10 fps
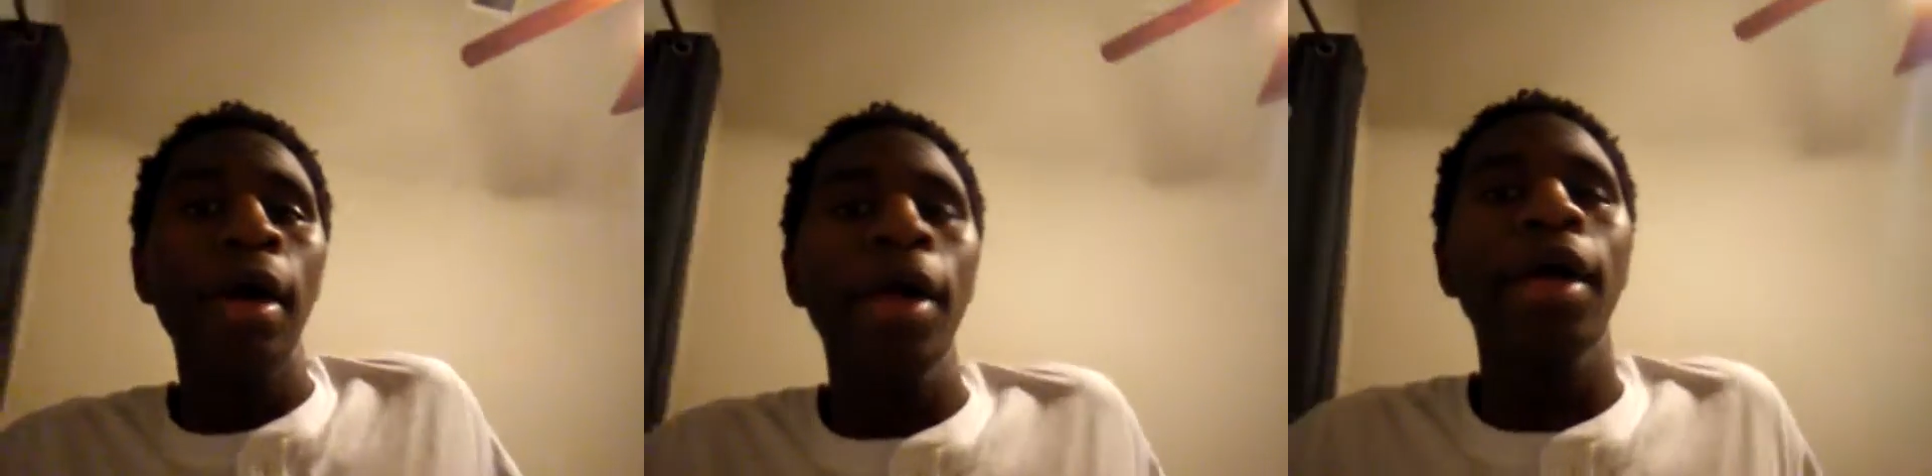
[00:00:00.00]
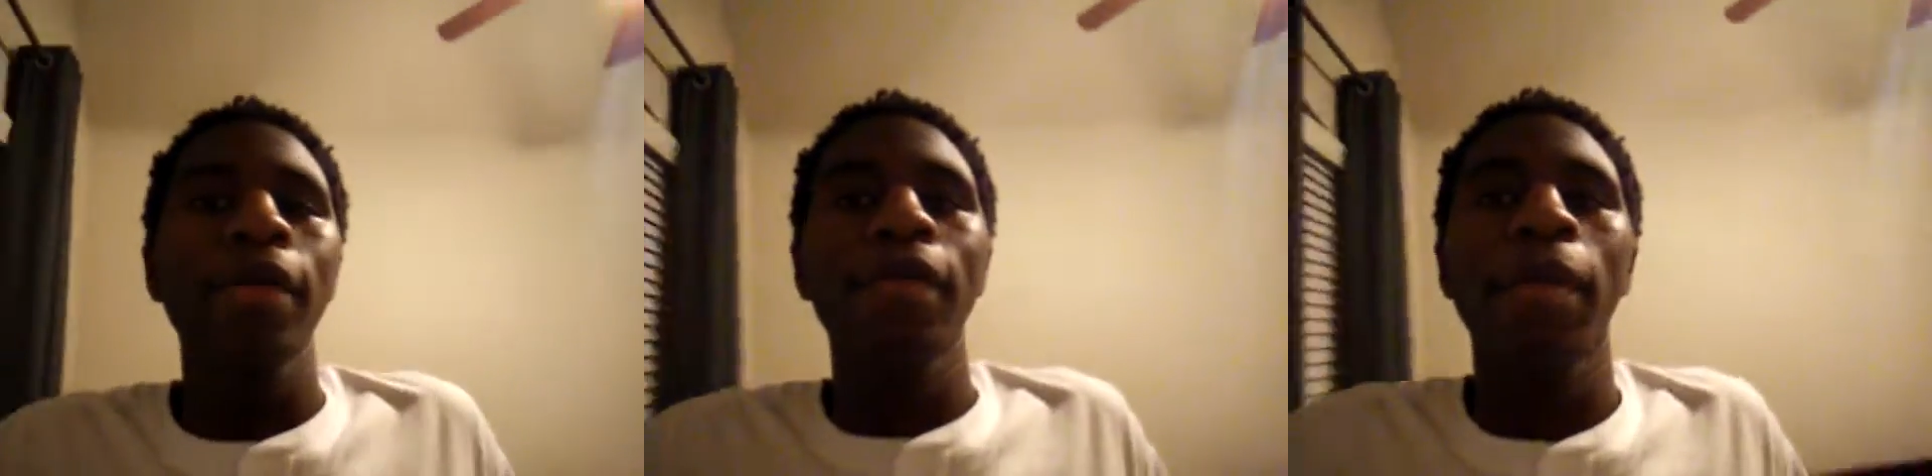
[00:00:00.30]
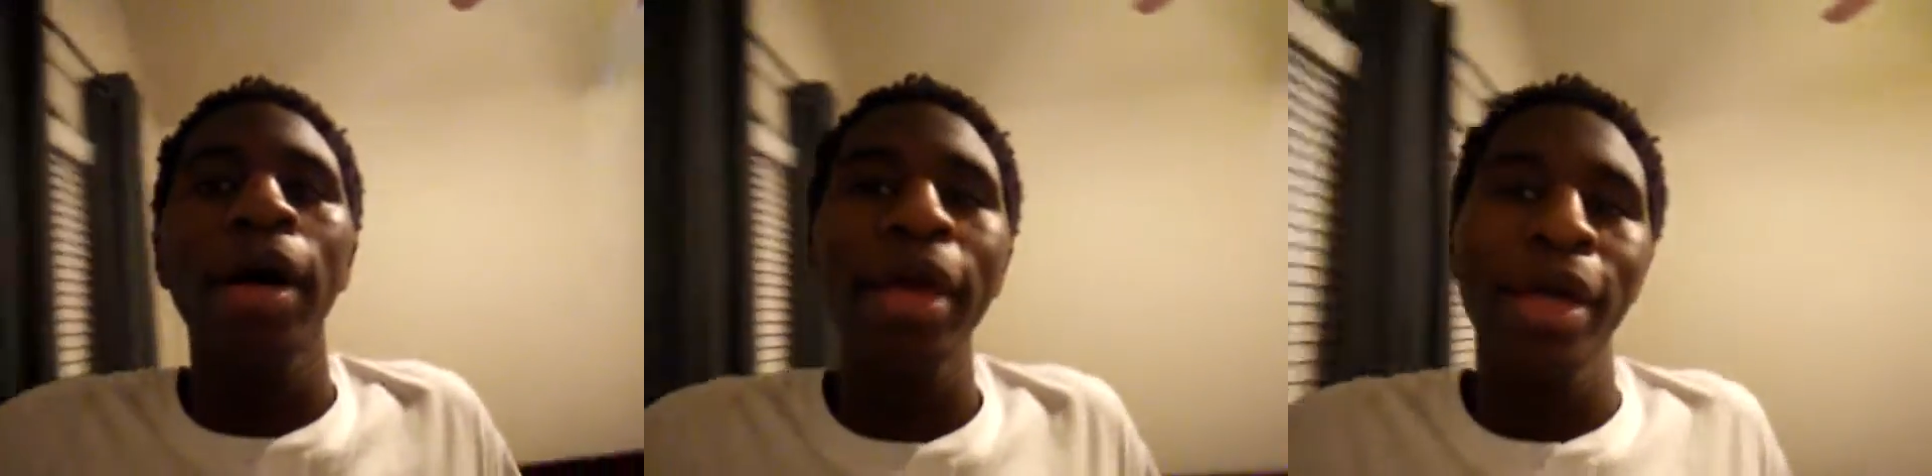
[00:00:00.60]
Hey
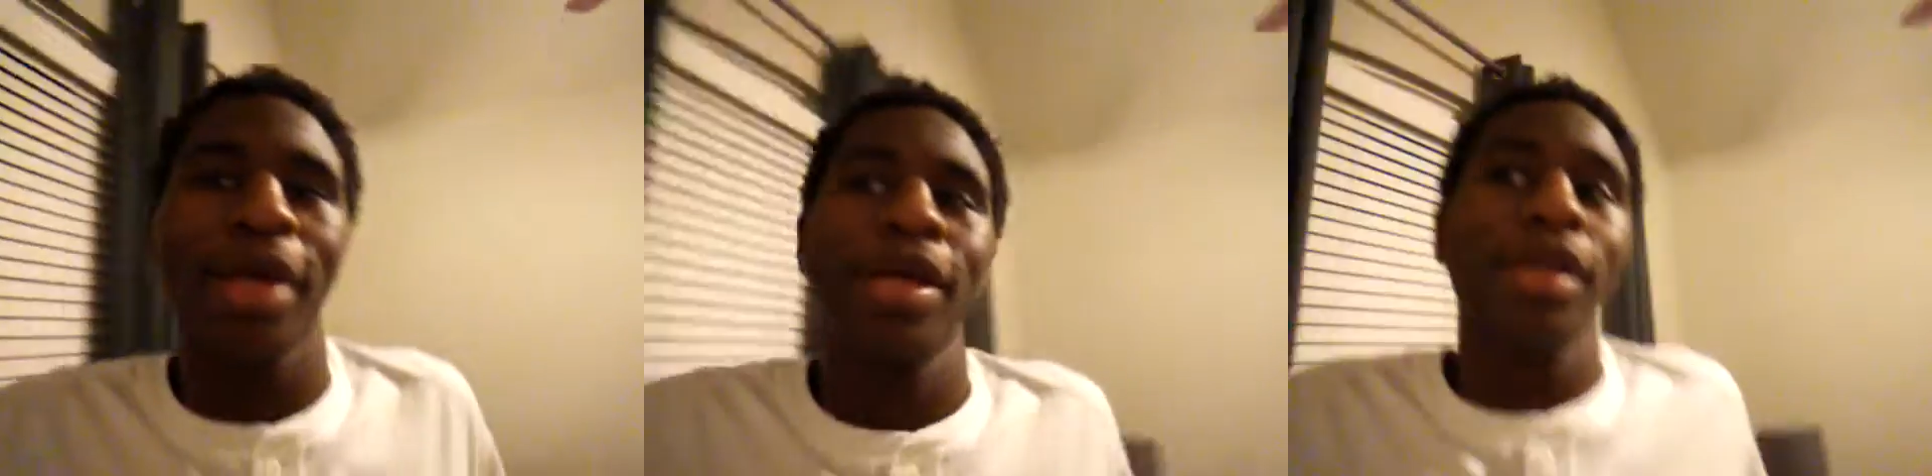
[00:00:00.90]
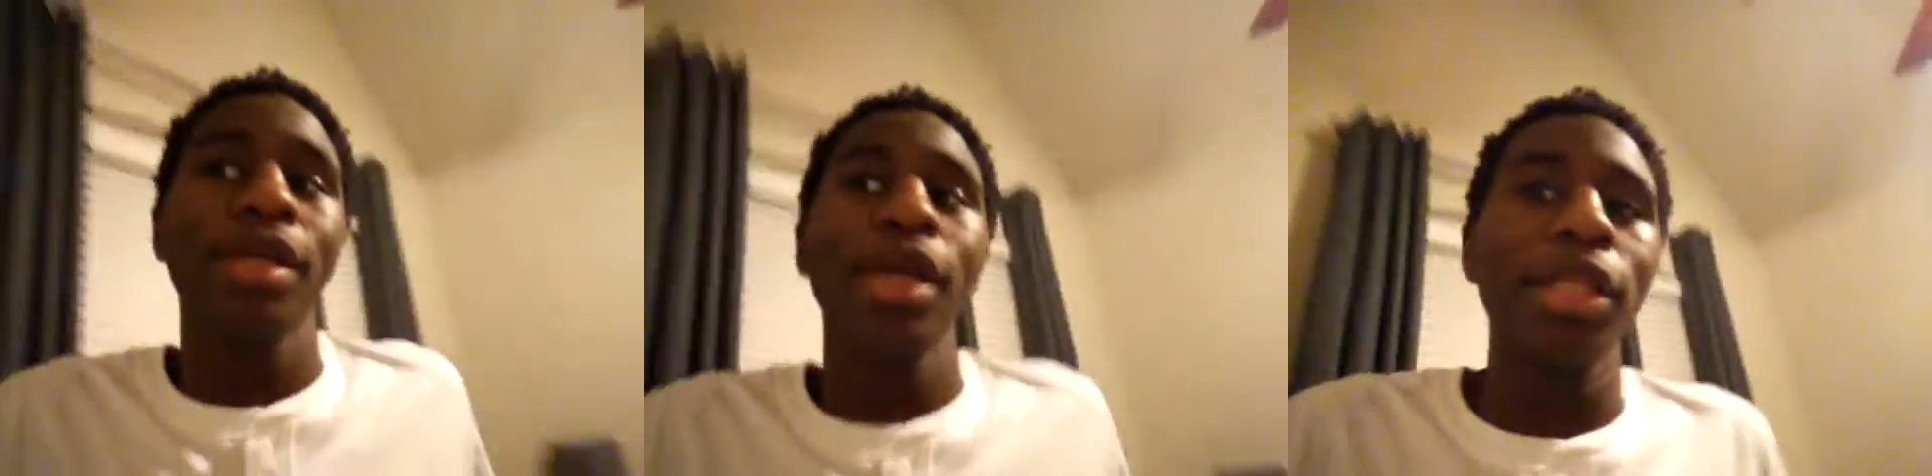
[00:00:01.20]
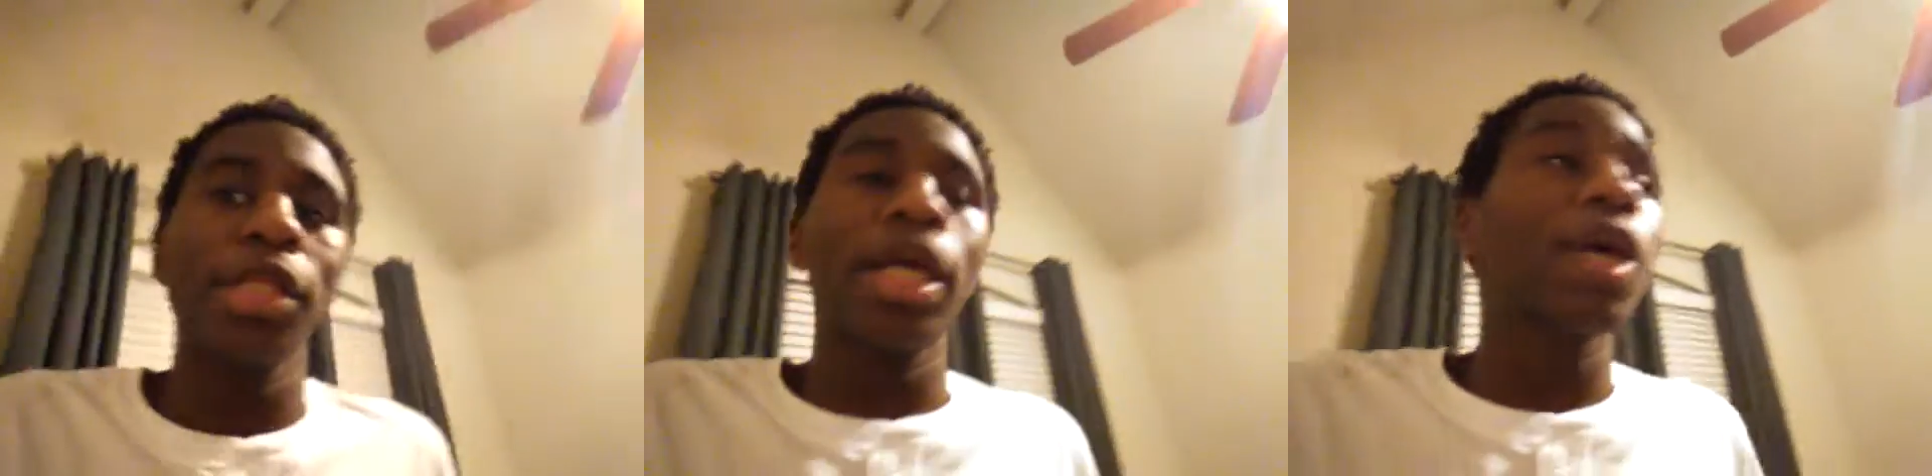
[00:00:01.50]
everybody,
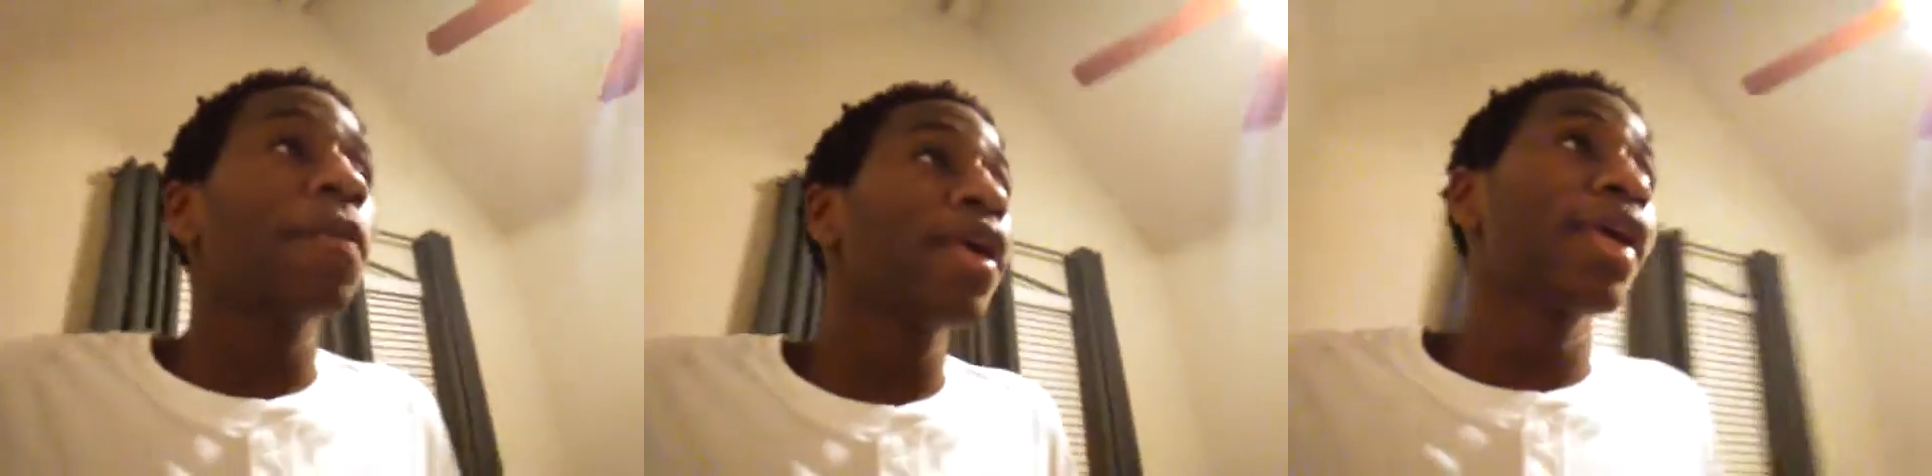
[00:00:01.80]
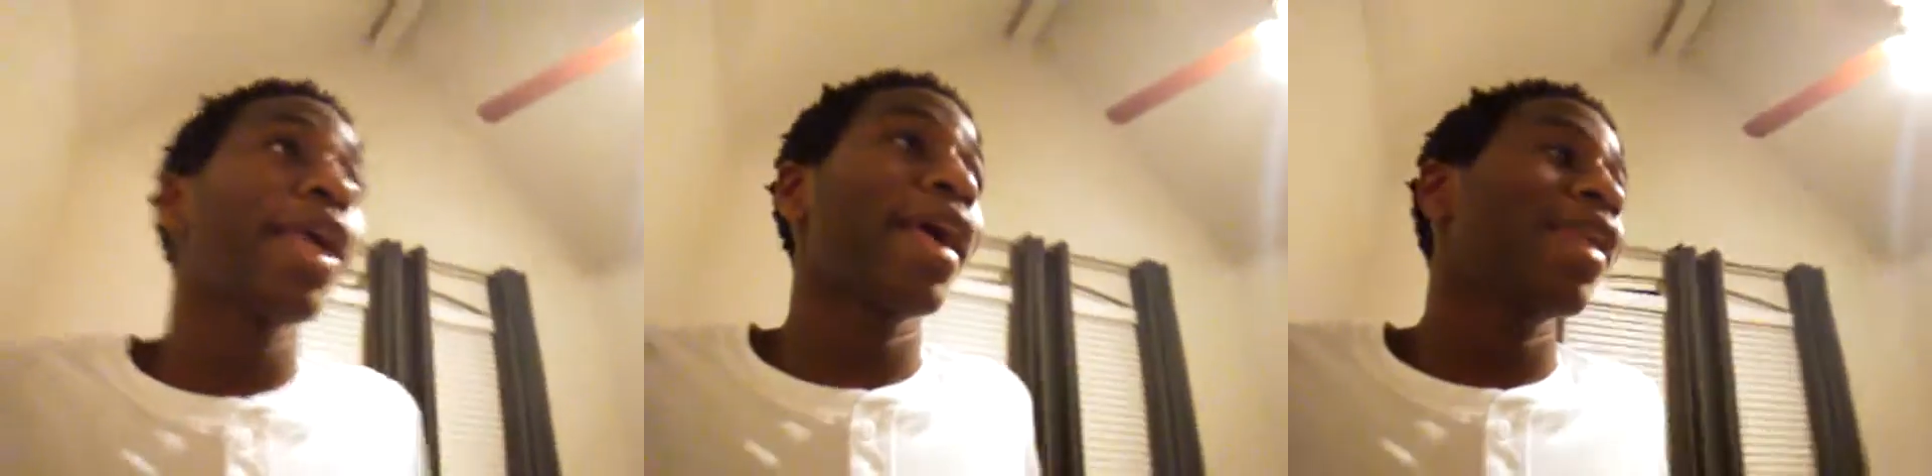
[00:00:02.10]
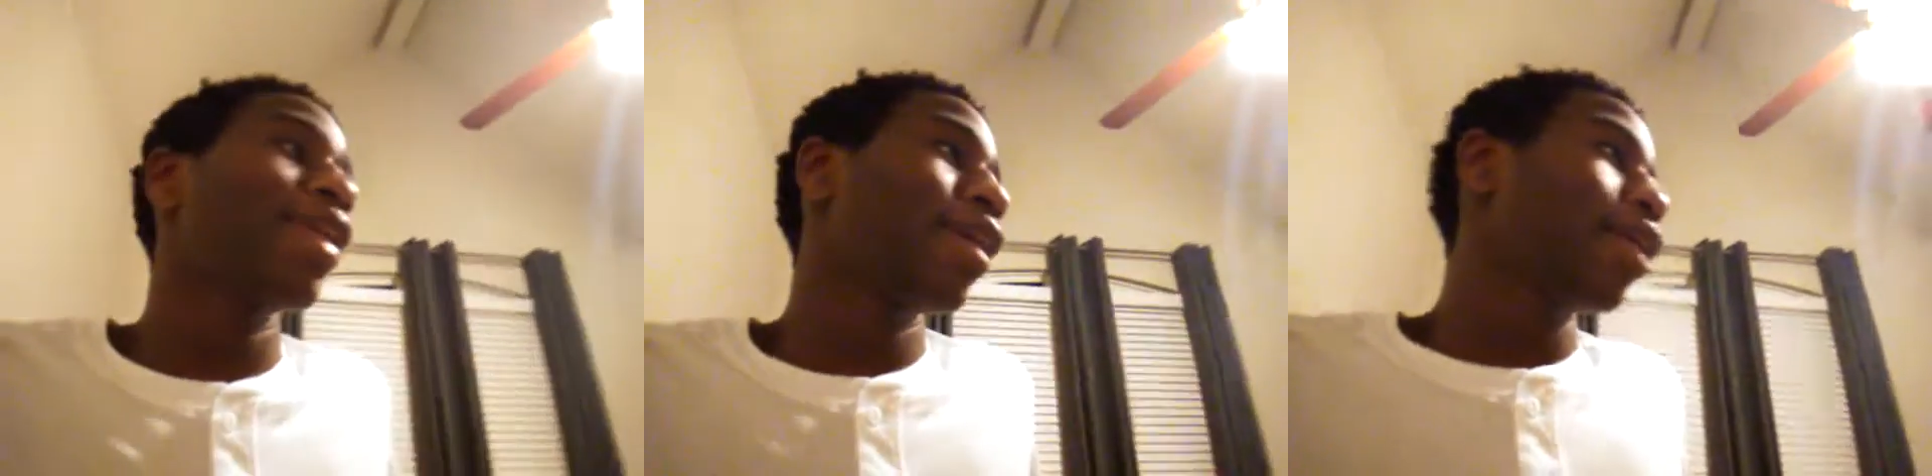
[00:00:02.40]
it's JB
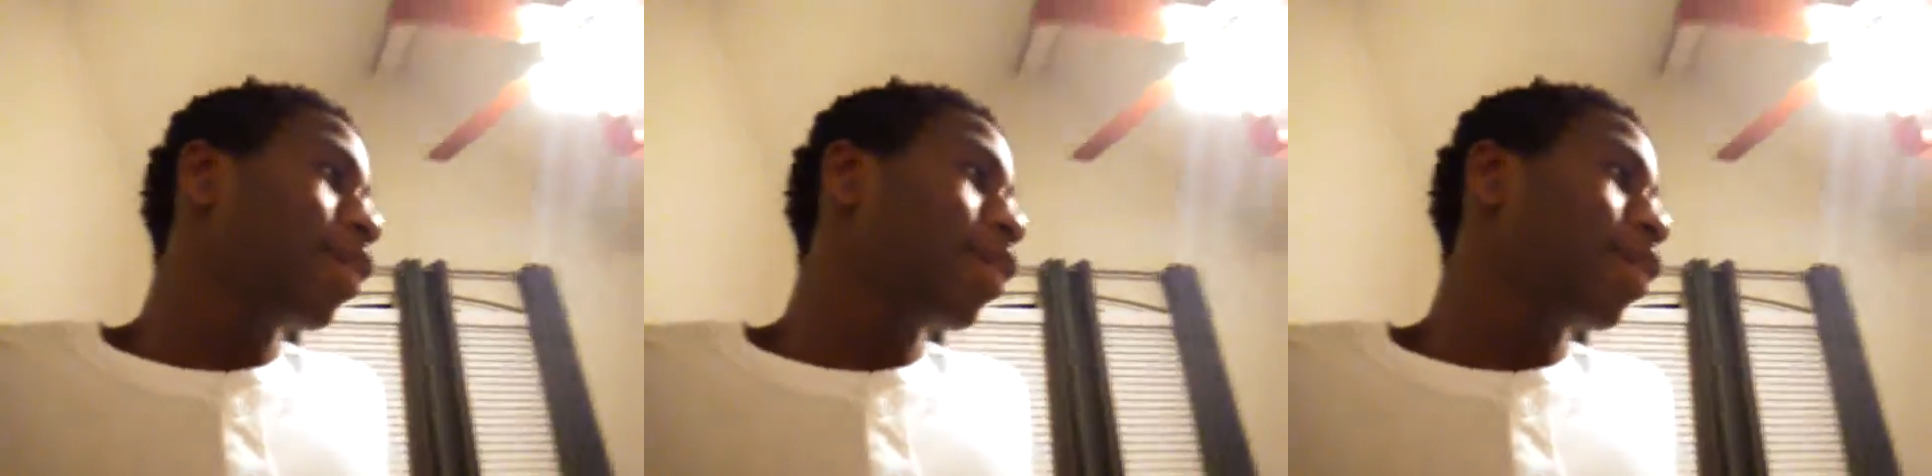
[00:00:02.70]
again.